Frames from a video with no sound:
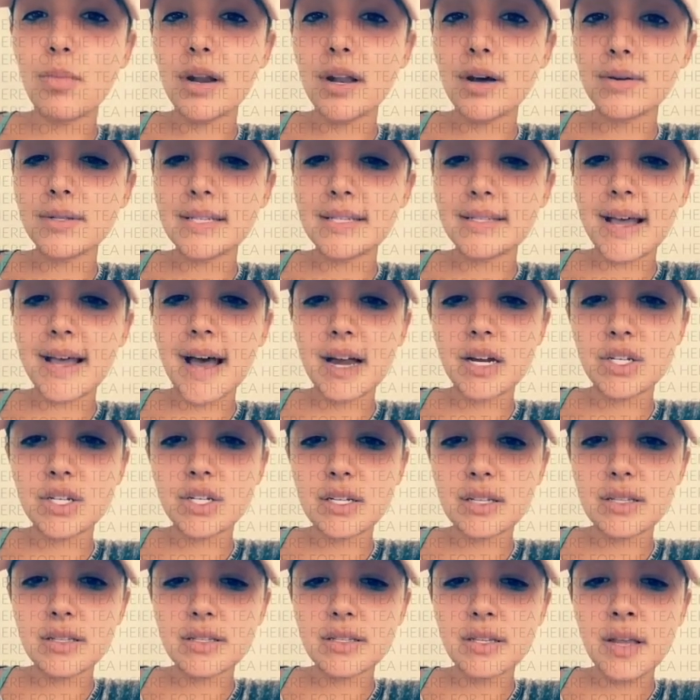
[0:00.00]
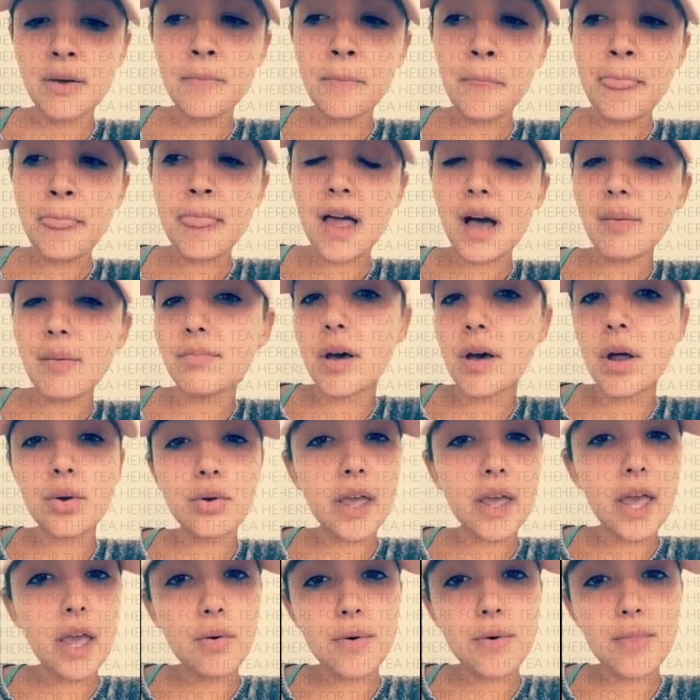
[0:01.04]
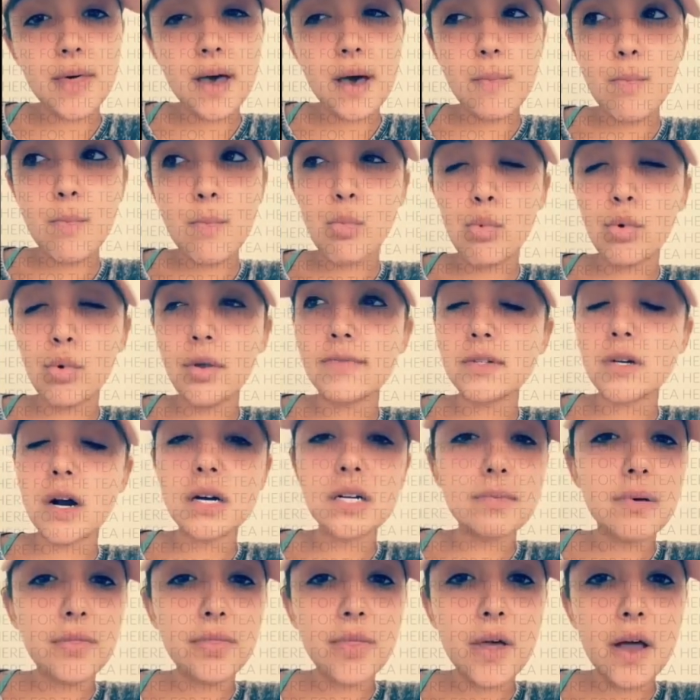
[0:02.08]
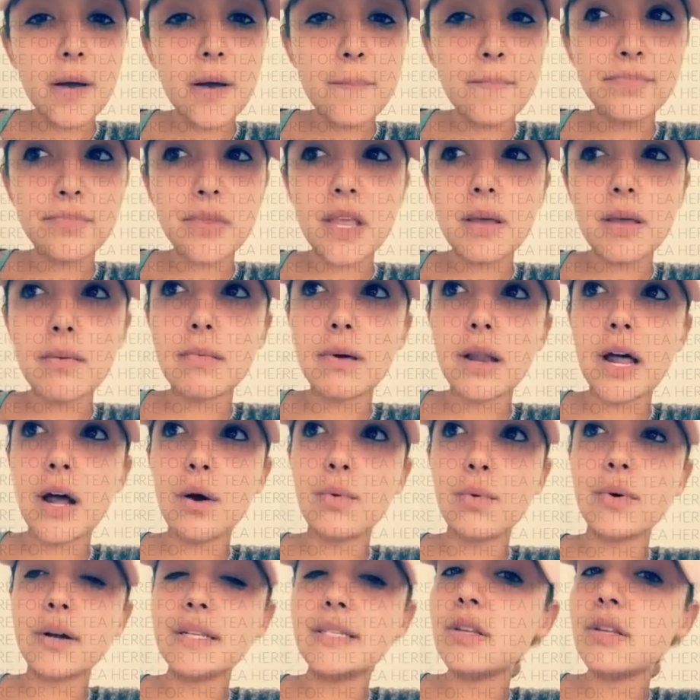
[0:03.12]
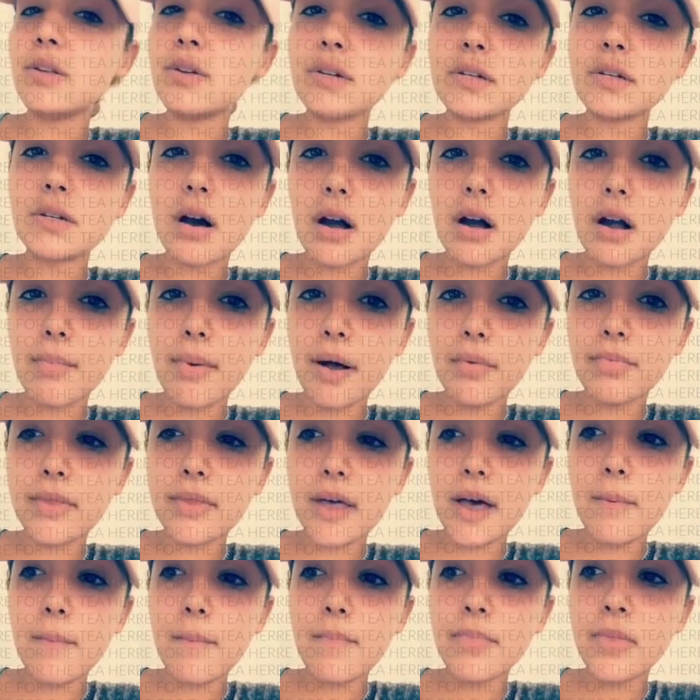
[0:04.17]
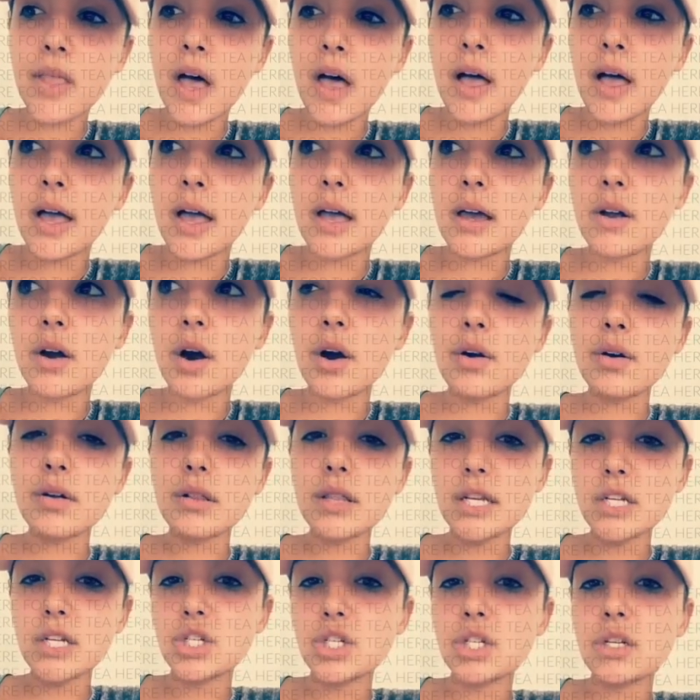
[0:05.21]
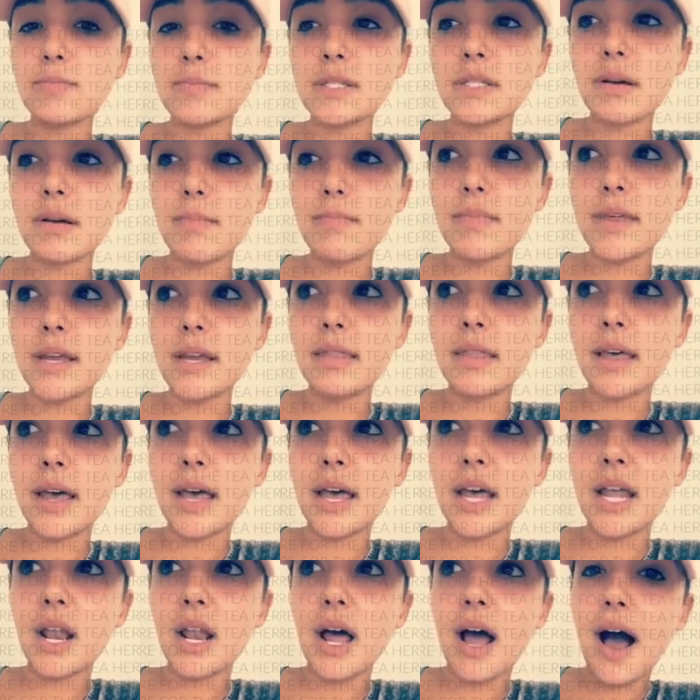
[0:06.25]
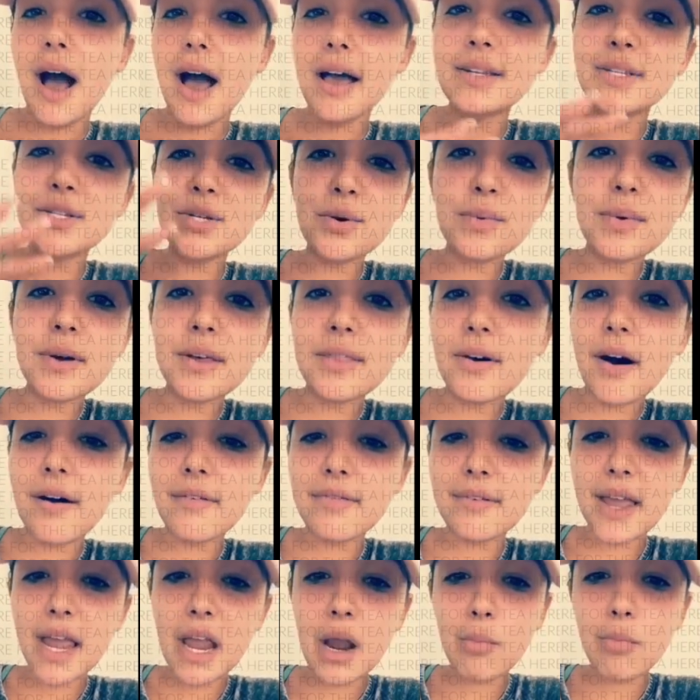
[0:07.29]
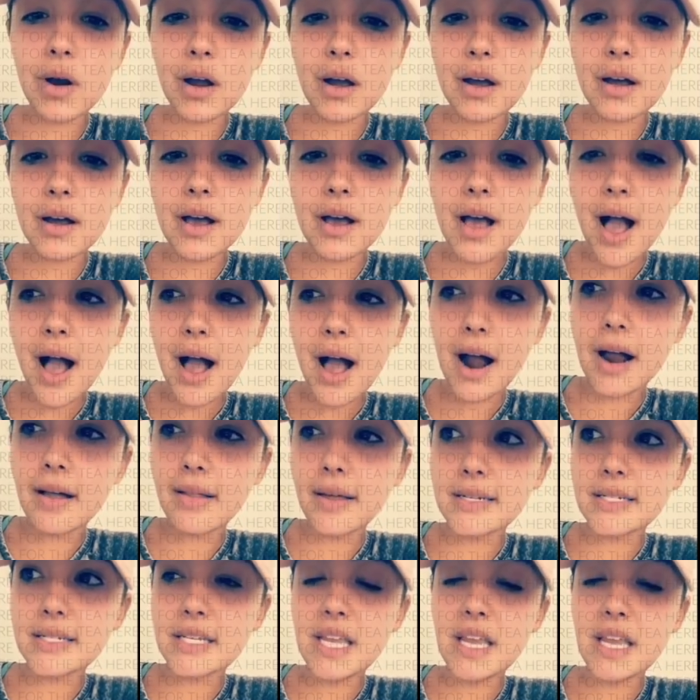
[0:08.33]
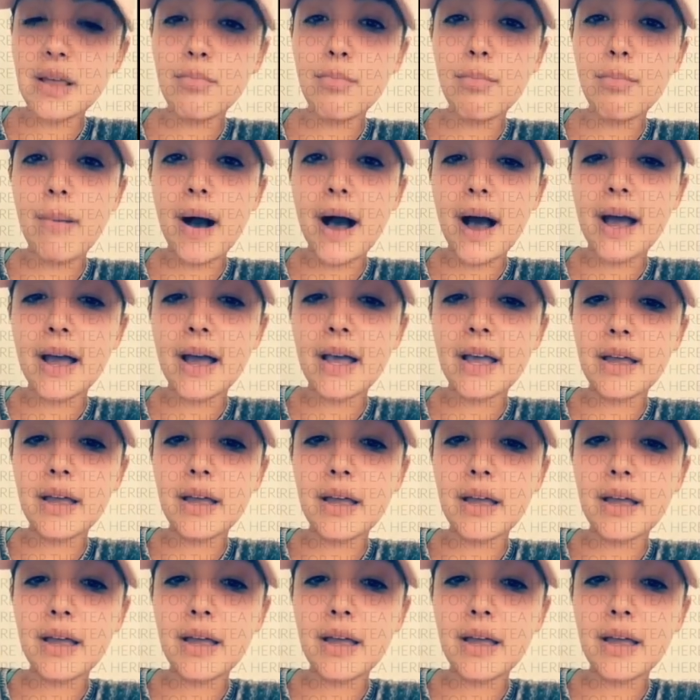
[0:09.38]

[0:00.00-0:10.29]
someone else's actions. I'm not okay with them. We've talked about them. Him and I will continue to talk about them. And our relationship is something that I deal with off camera. I like to keep my